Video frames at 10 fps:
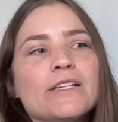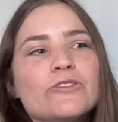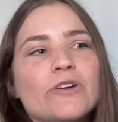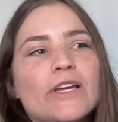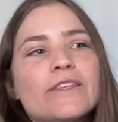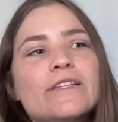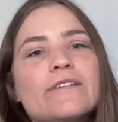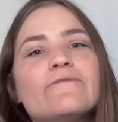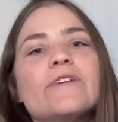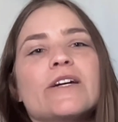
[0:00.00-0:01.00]
So I think
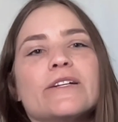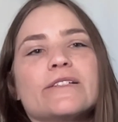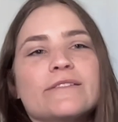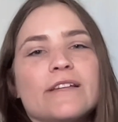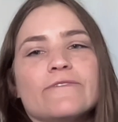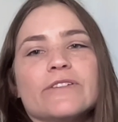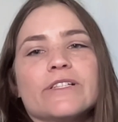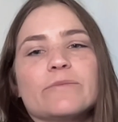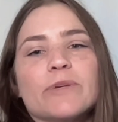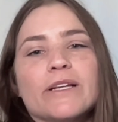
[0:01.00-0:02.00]
it varies
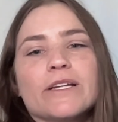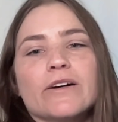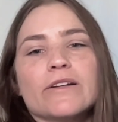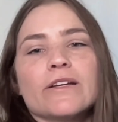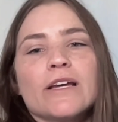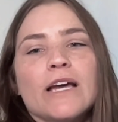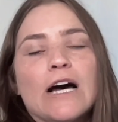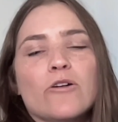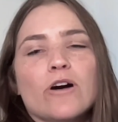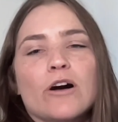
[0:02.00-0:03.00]
definitely depending on
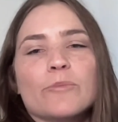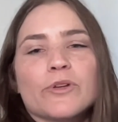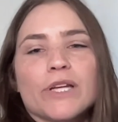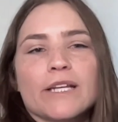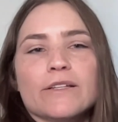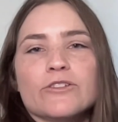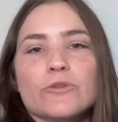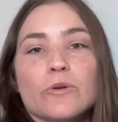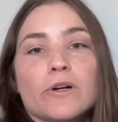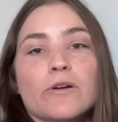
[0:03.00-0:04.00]
how complicated
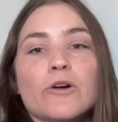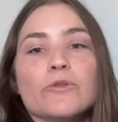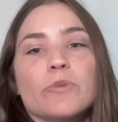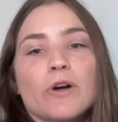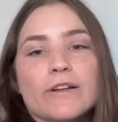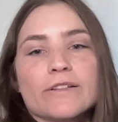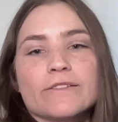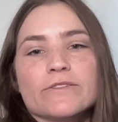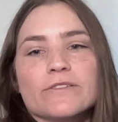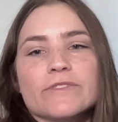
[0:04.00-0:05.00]
your own product
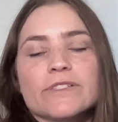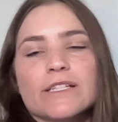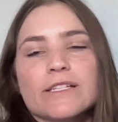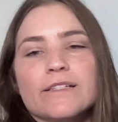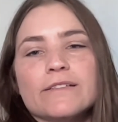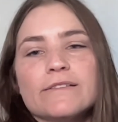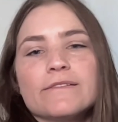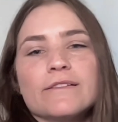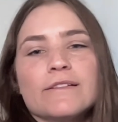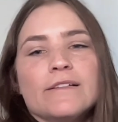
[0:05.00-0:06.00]
and service is.